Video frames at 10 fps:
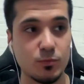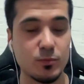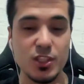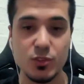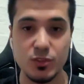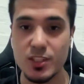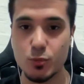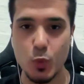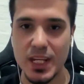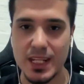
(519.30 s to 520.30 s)
this
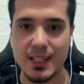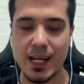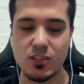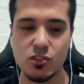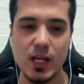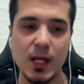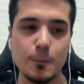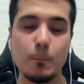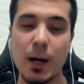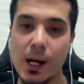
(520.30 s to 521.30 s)
week actually I
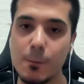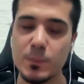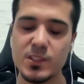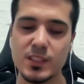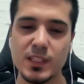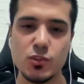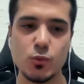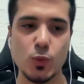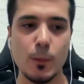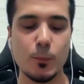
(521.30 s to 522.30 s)
bumped
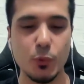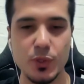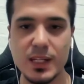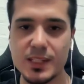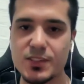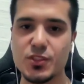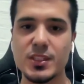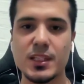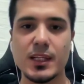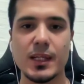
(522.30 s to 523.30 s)
into a very
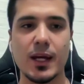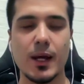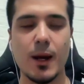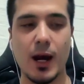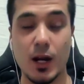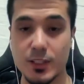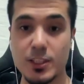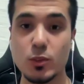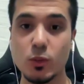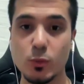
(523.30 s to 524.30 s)
interesting
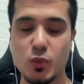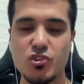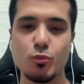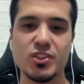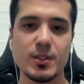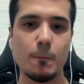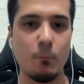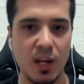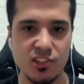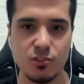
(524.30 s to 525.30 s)
article, which was a
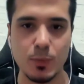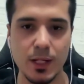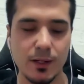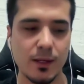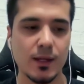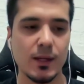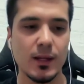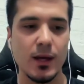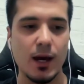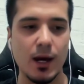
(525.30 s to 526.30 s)
benchmark
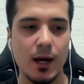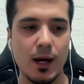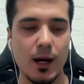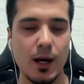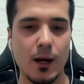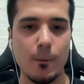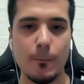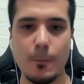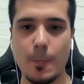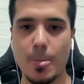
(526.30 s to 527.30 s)

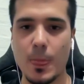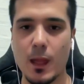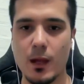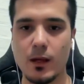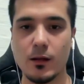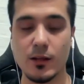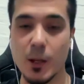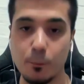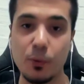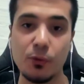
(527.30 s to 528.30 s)
um,
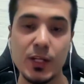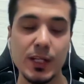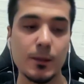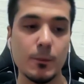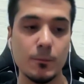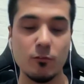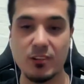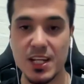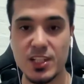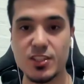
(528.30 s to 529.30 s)
comparing
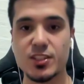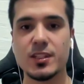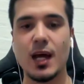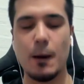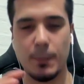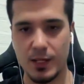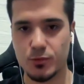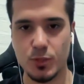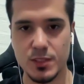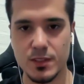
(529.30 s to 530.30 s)
Redis and
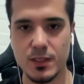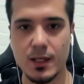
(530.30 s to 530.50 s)
Postgres